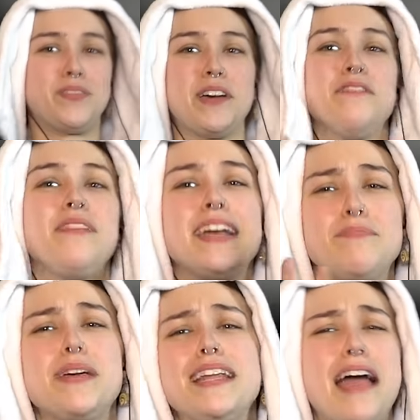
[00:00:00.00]
can
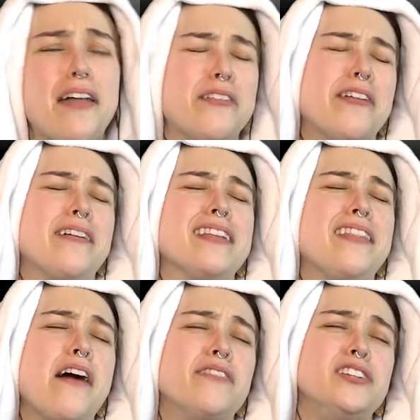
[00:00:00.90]
like be together and
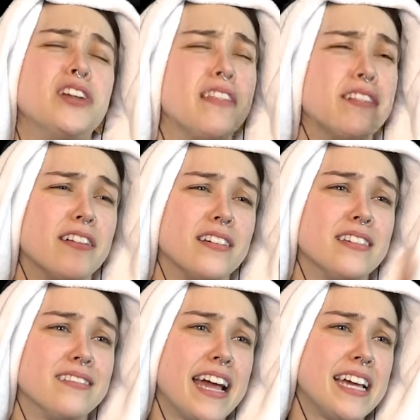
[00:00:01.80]
love each other
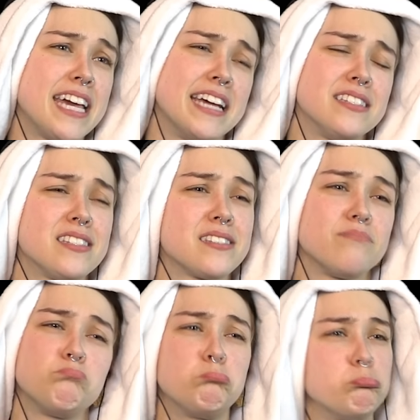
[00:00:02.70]
and like kiss.
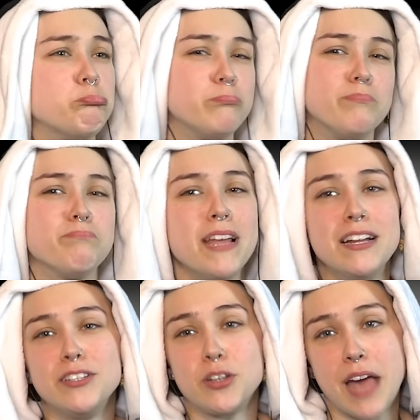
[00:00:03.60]

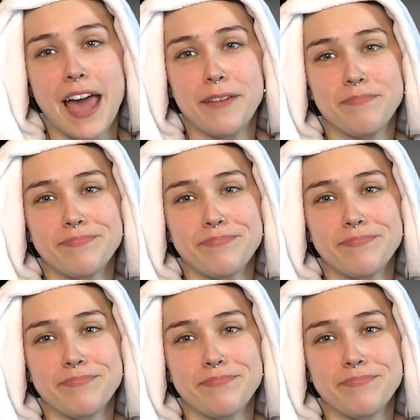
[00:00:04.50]
It's okay.